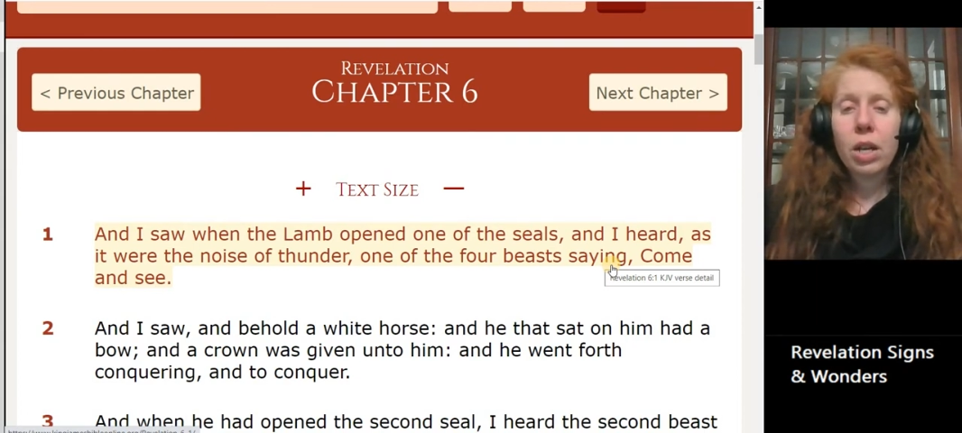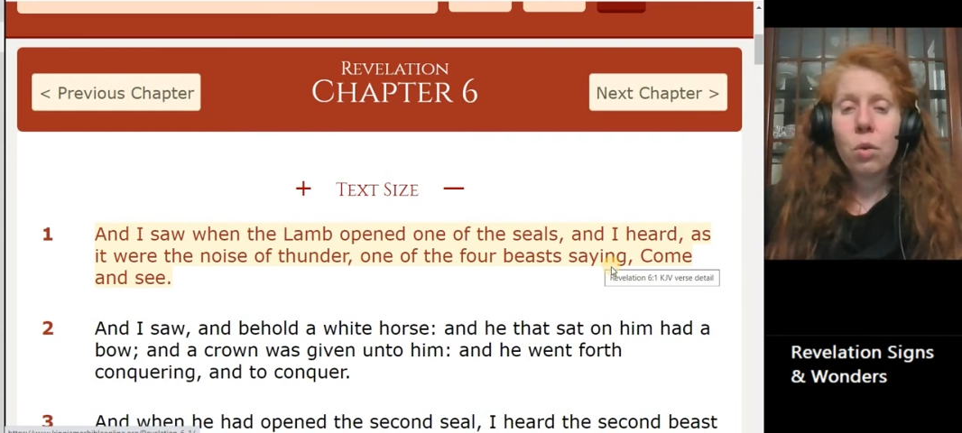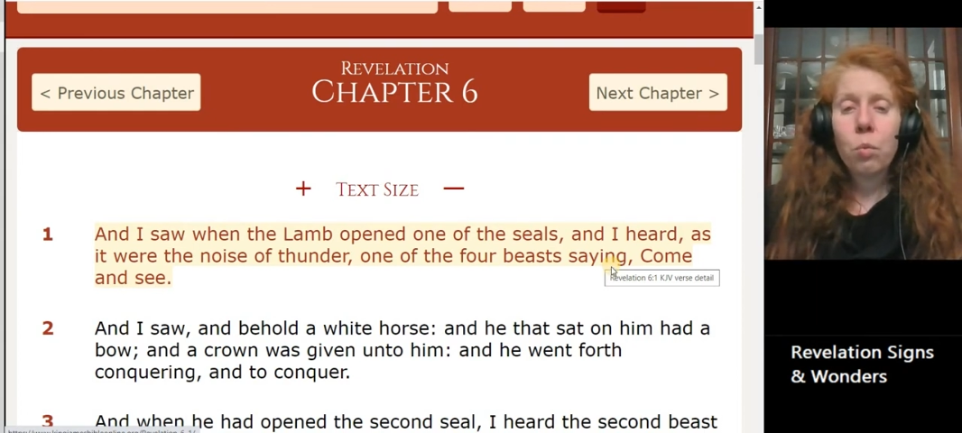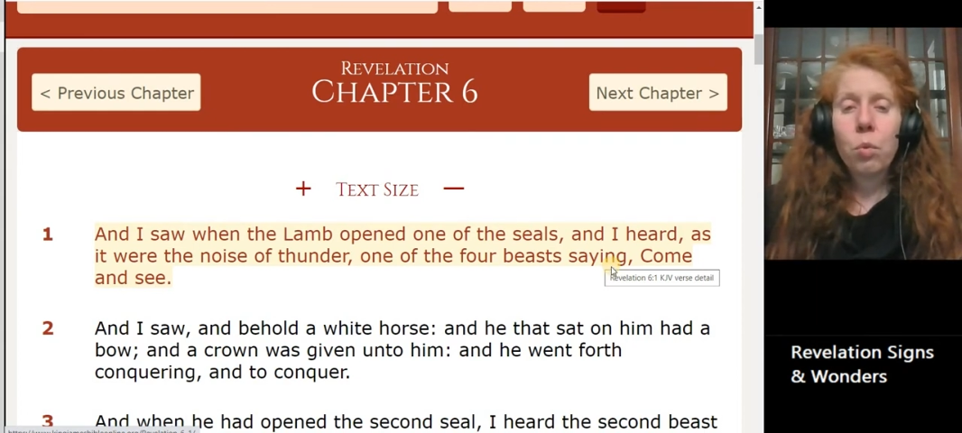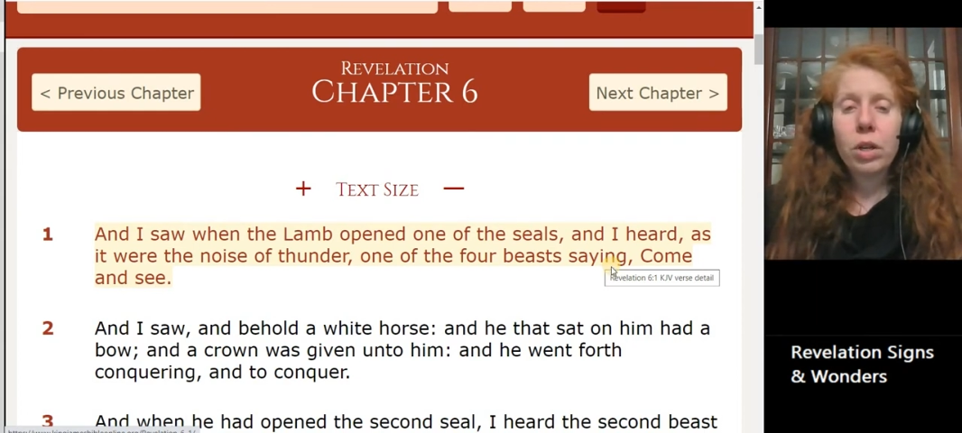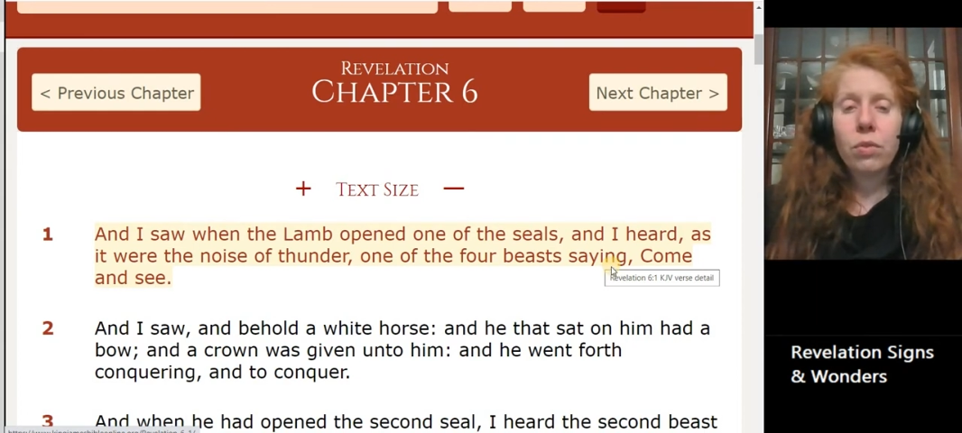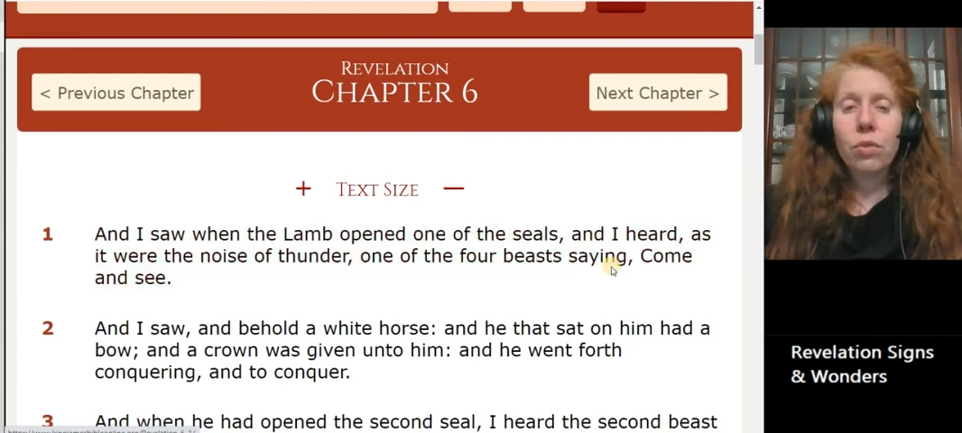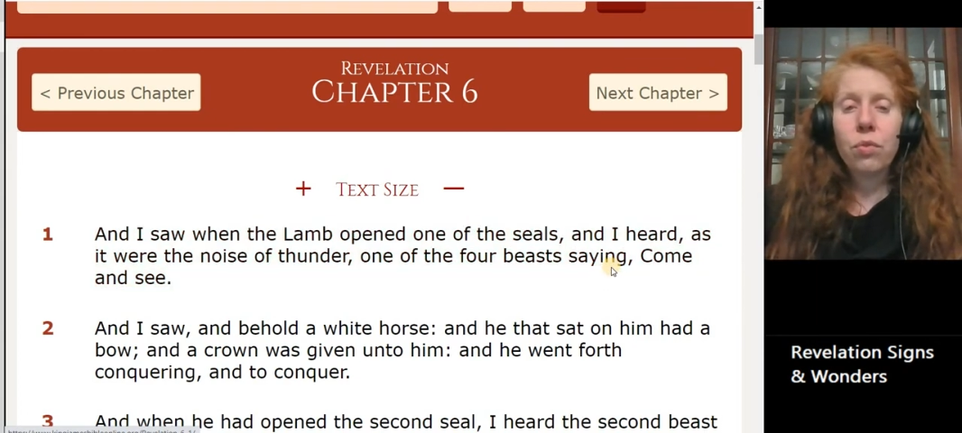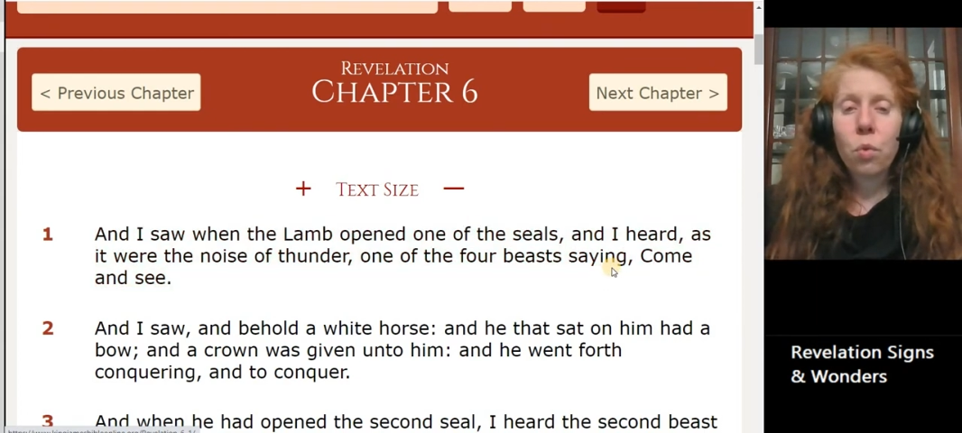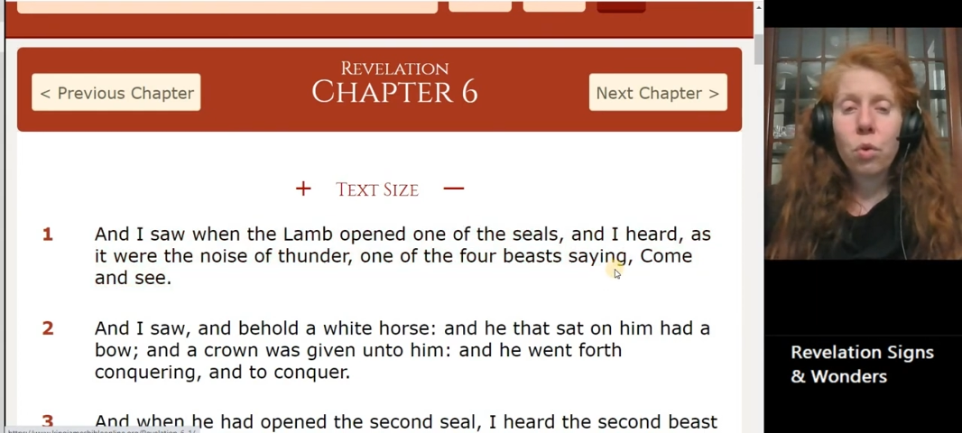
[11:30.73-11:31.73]
one of the
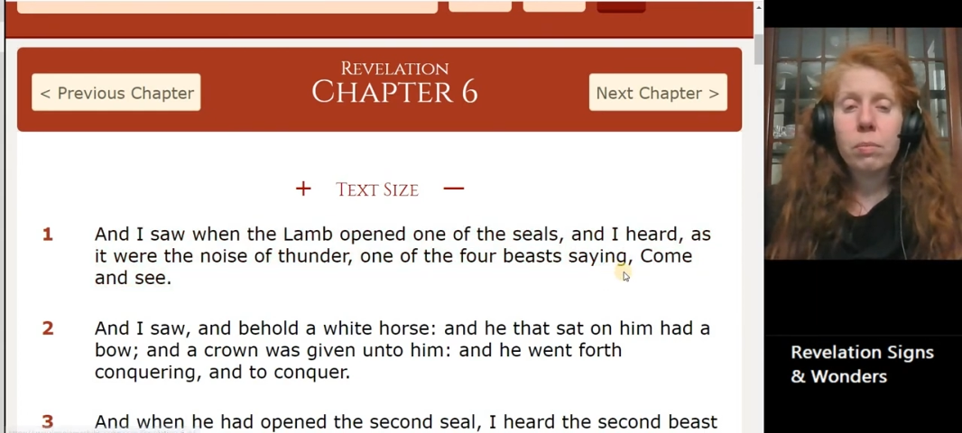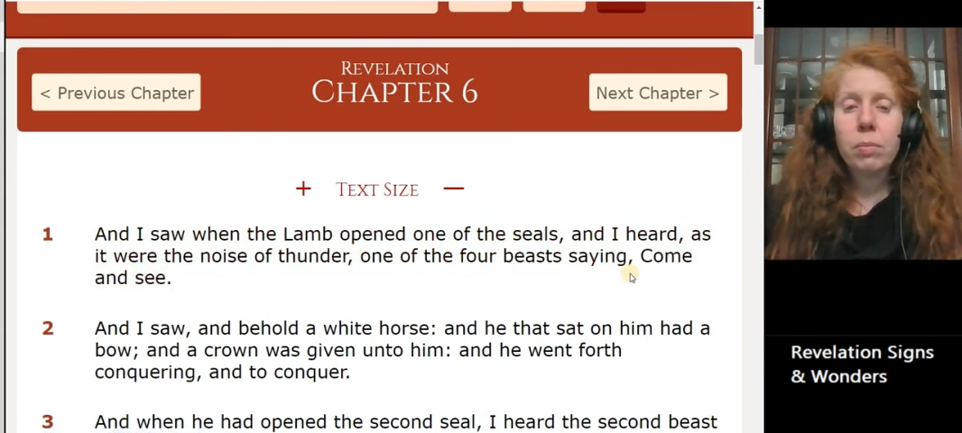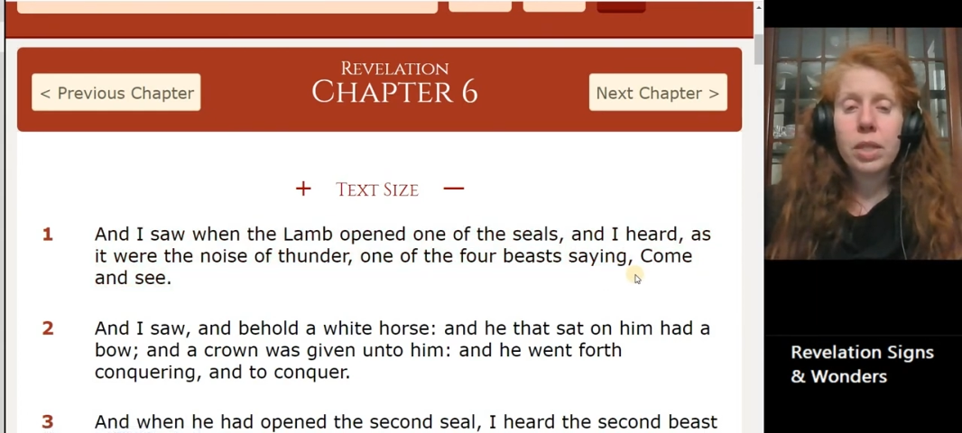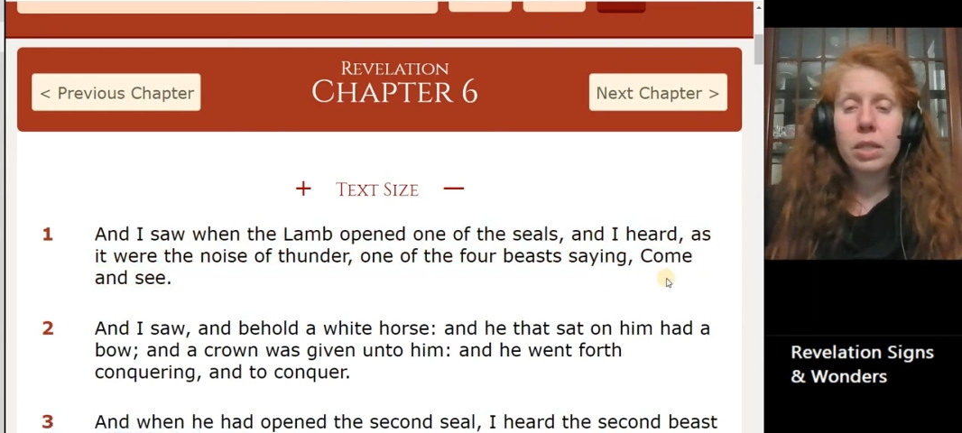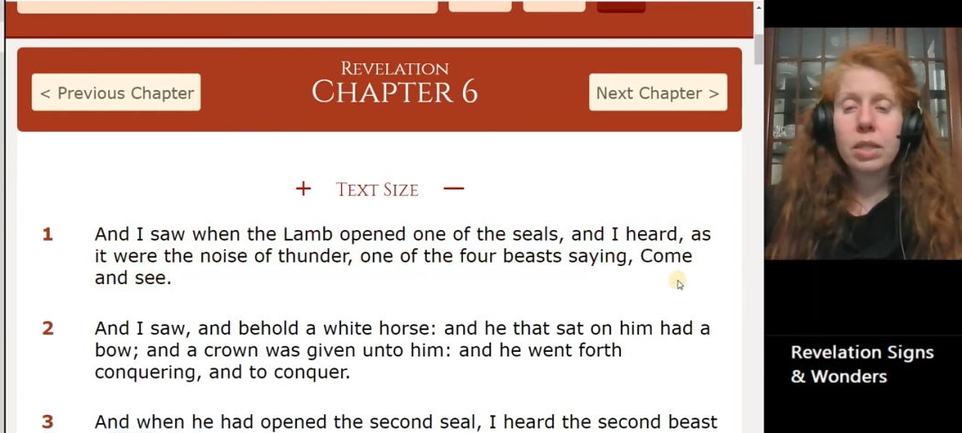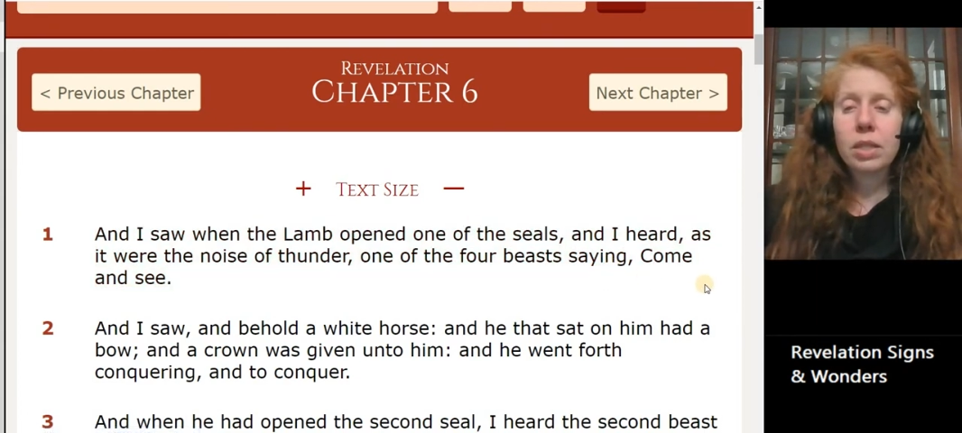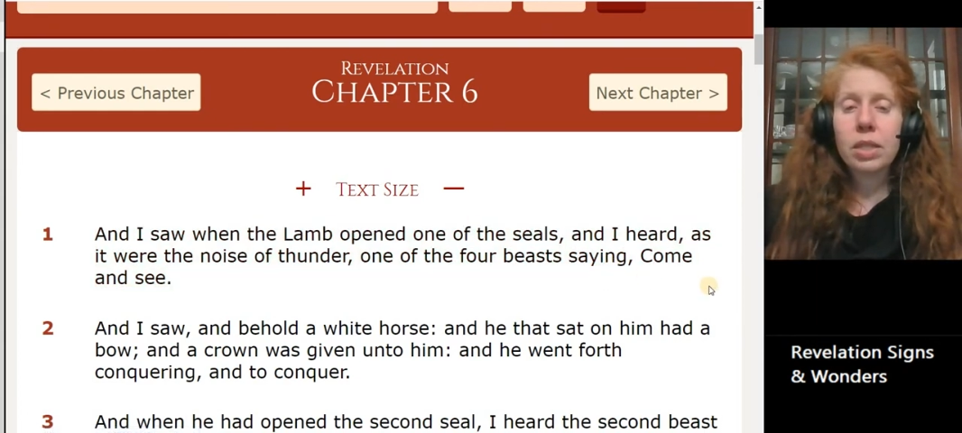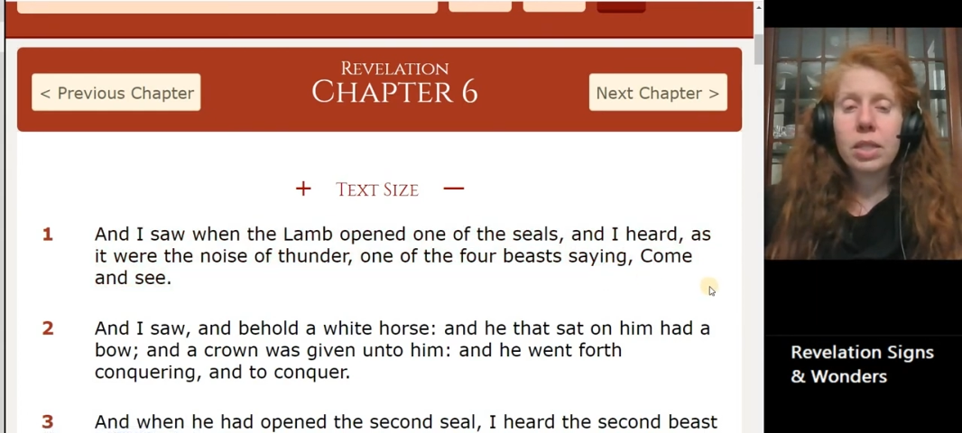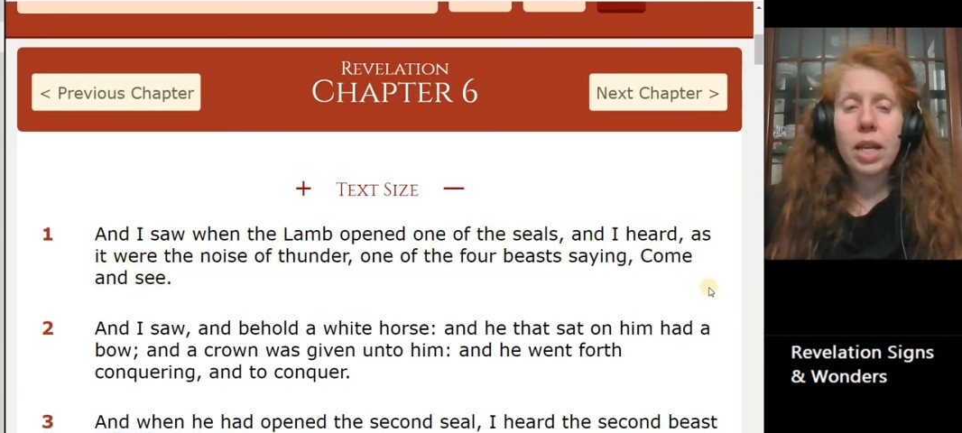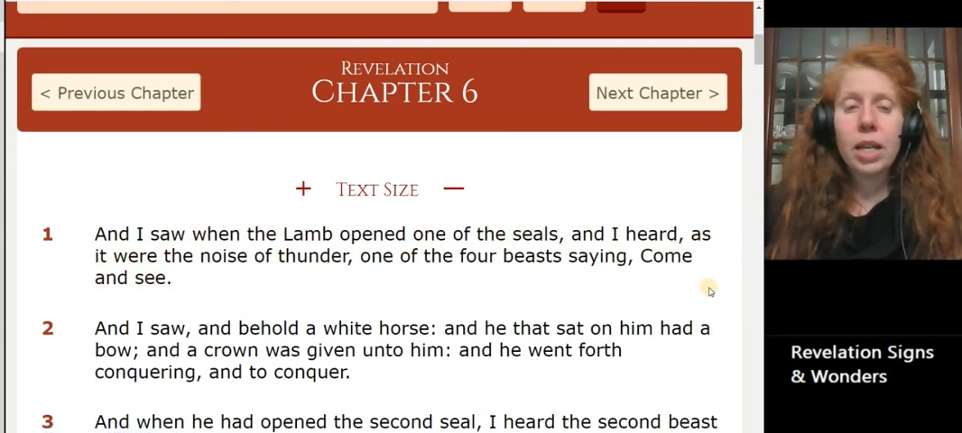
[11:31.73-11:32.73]
four beasts
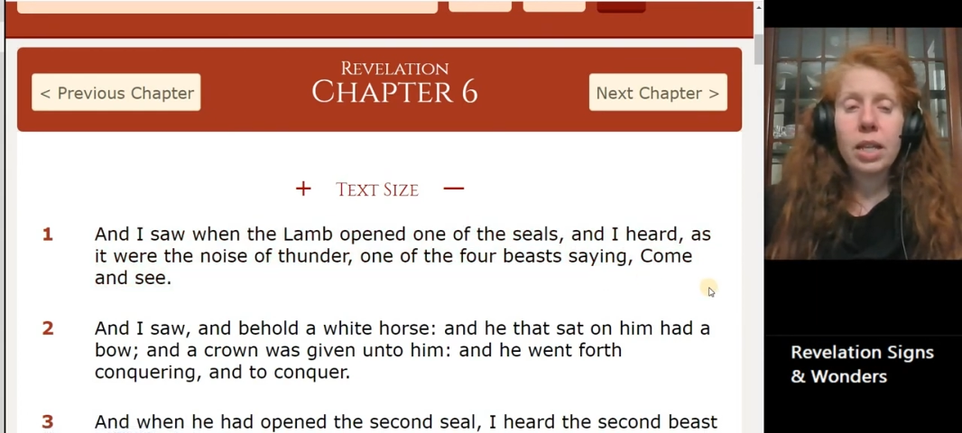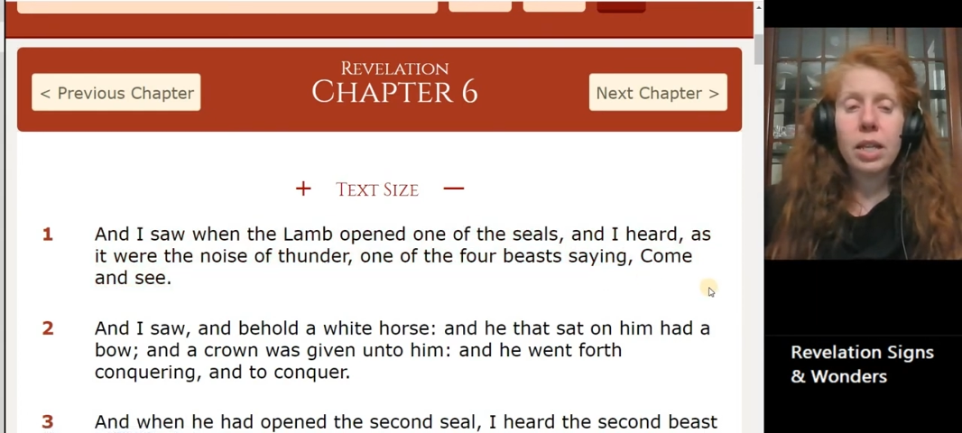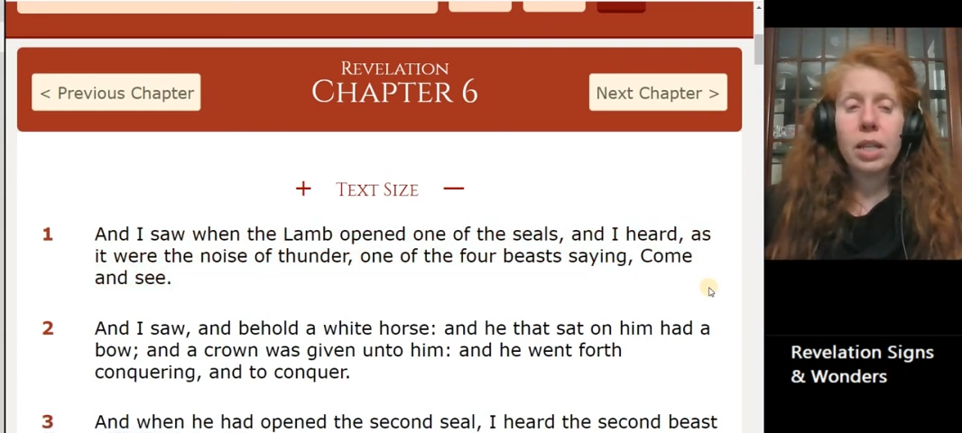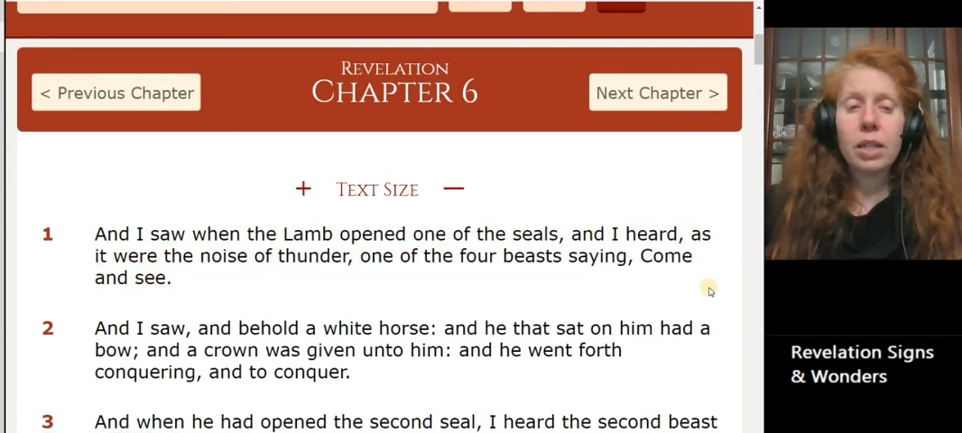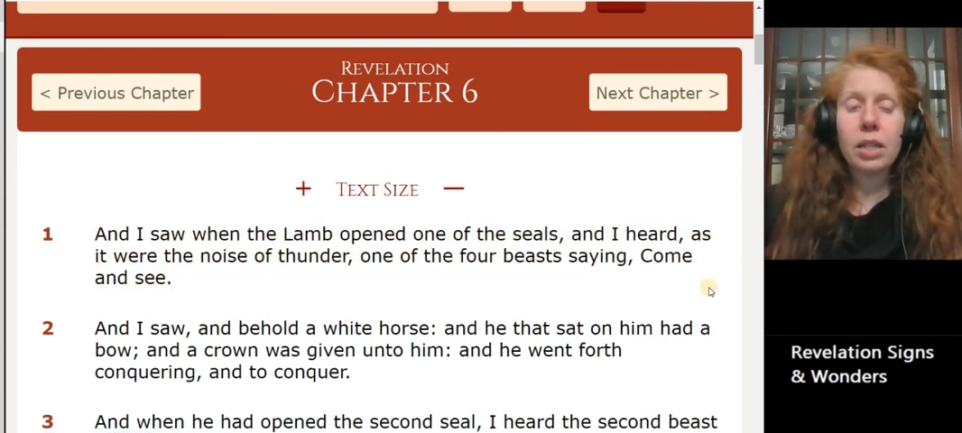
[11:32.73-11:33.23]
saying,